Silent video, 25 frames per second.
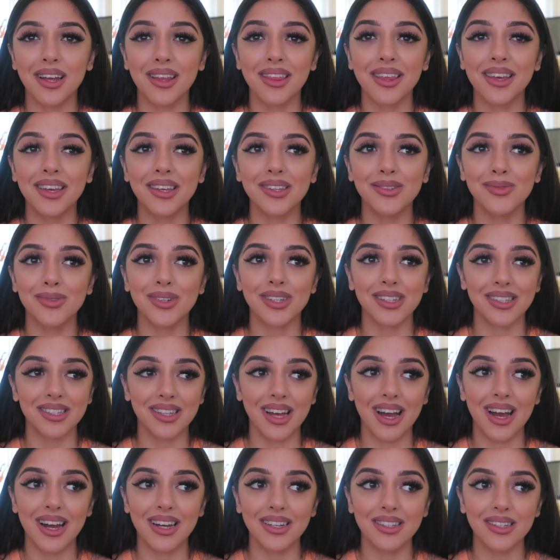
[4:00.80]
and I think it's really
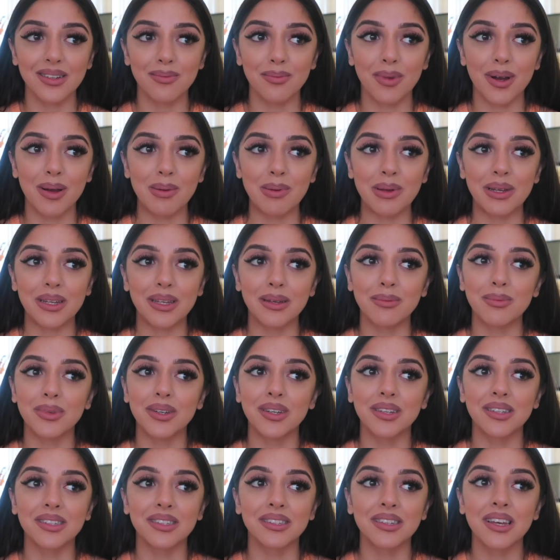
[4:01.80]
sad in my opinion,
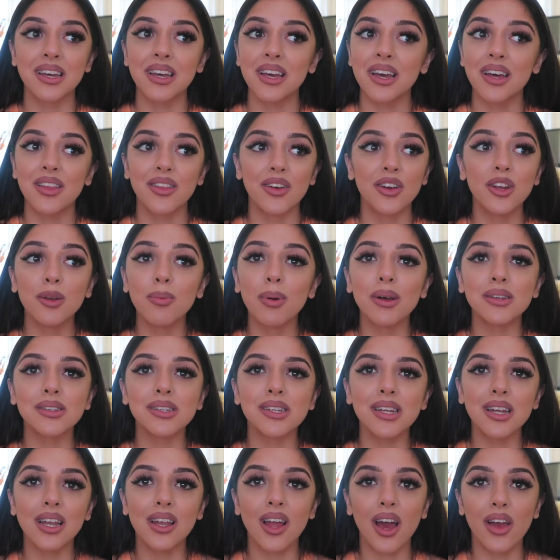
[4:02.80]
because the only
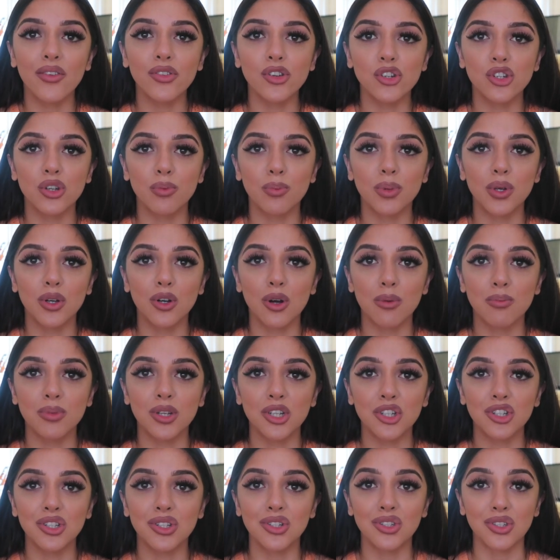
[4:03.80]
person in life who should be a
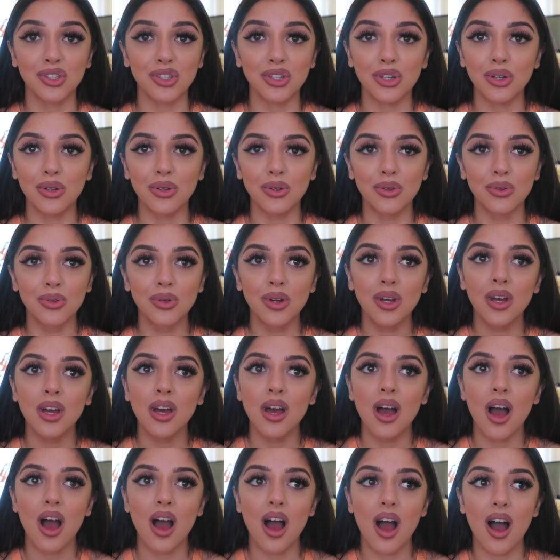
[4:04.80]
competition is you.
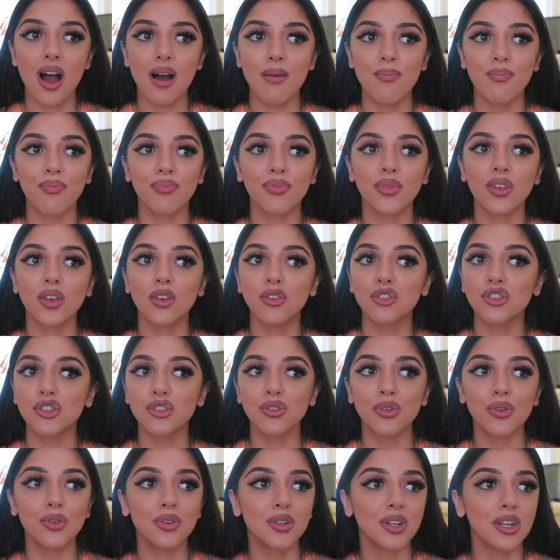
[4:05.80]
You
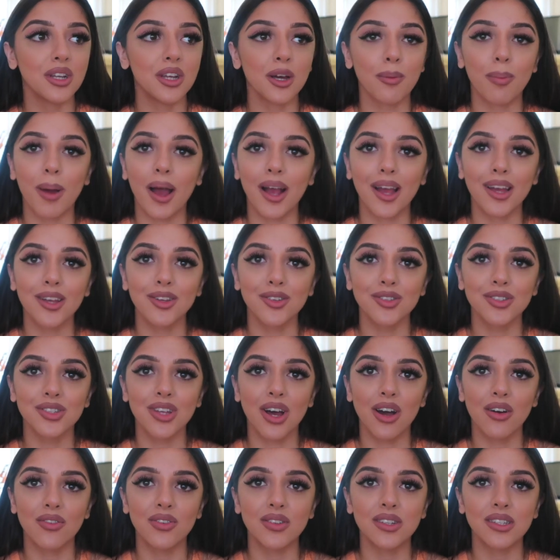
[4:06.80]
should only look back at
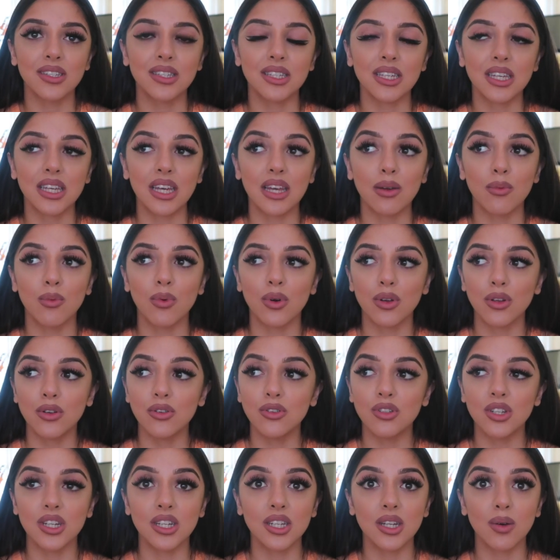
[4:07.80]
yourself and see what
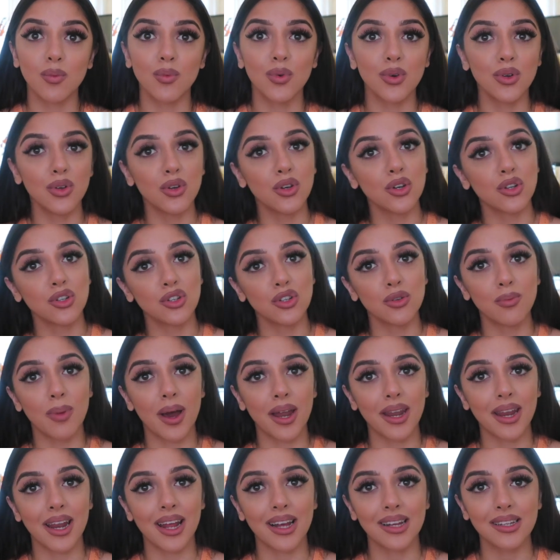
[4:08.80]
you did and what you can do
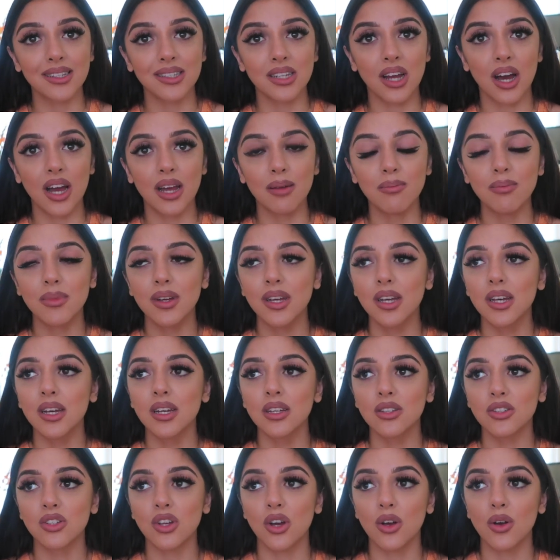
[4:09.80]
better next time.
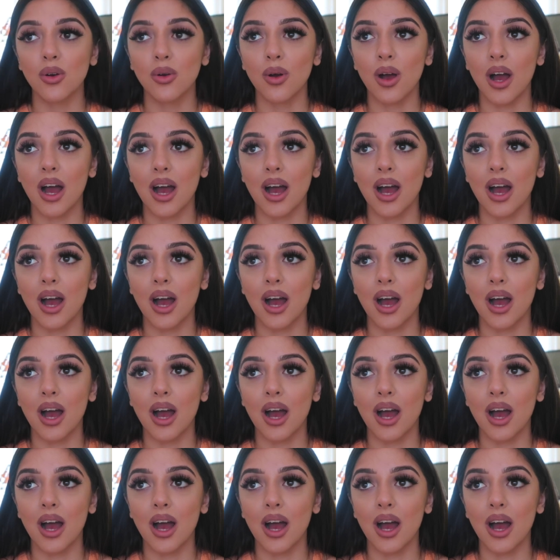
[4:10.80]
So